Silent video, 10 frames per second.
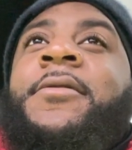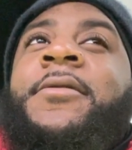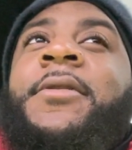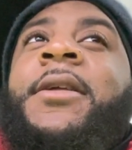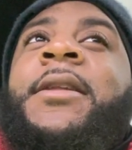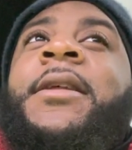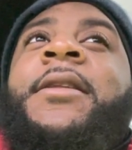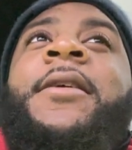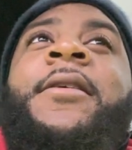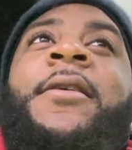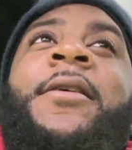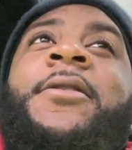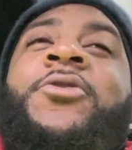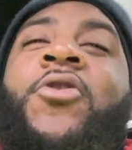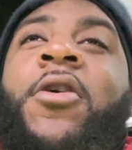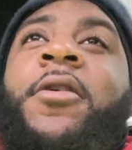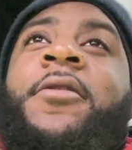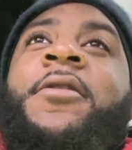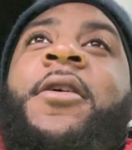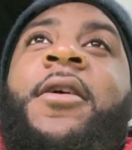The dark
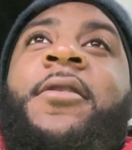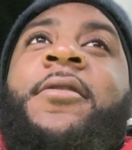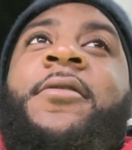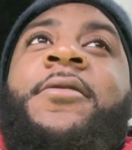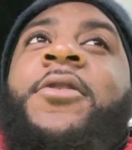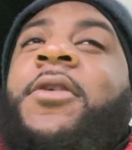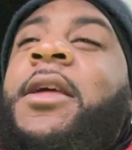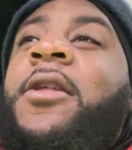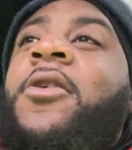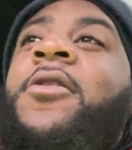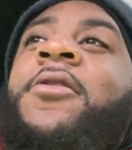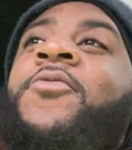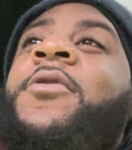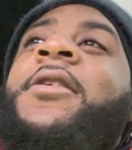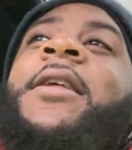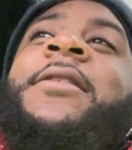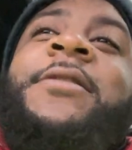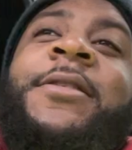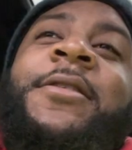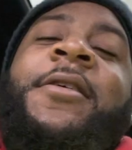duck. So he the only one that's
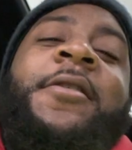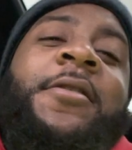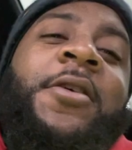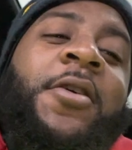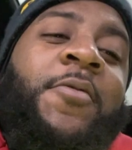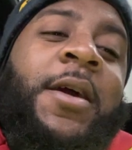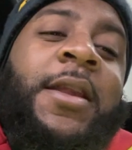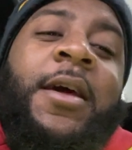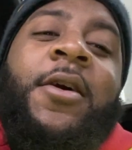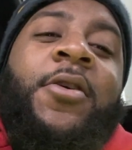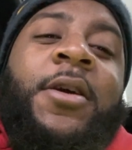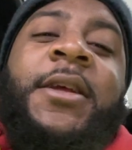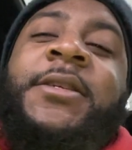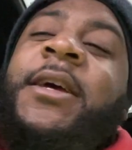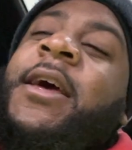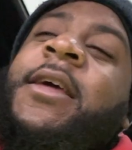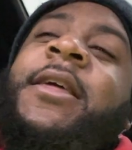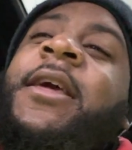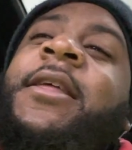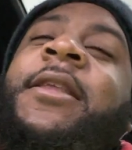the duck right now. Keshawn,
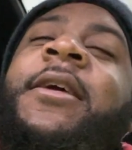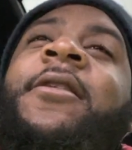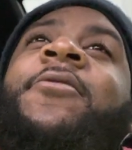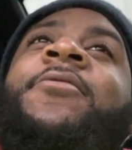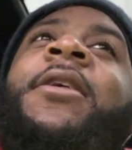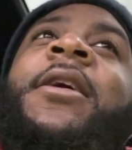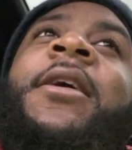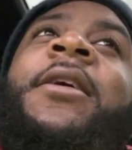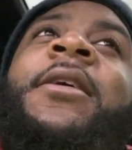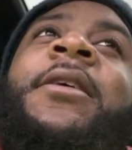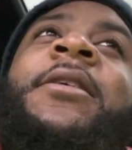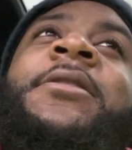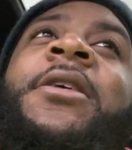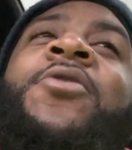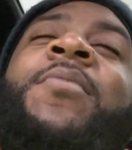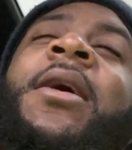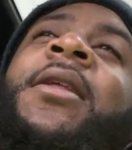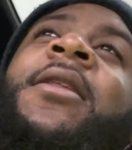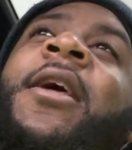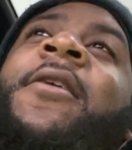he ain't did no ducking. He's still making
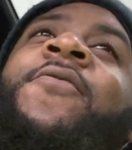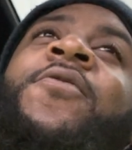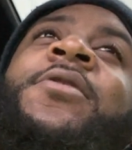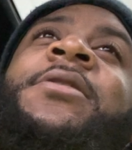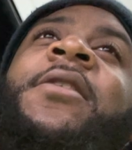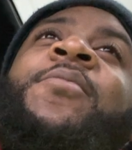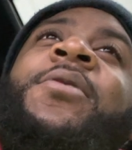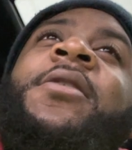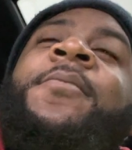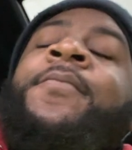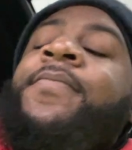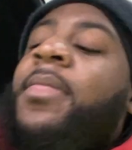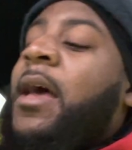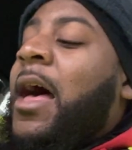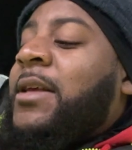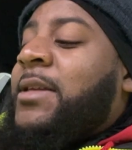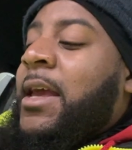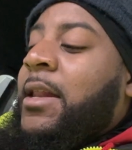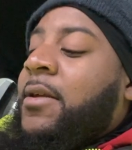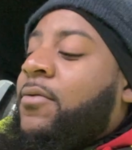a name for himself. But I
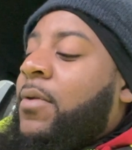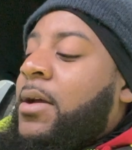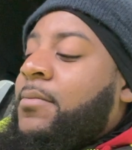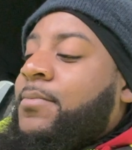say this, right?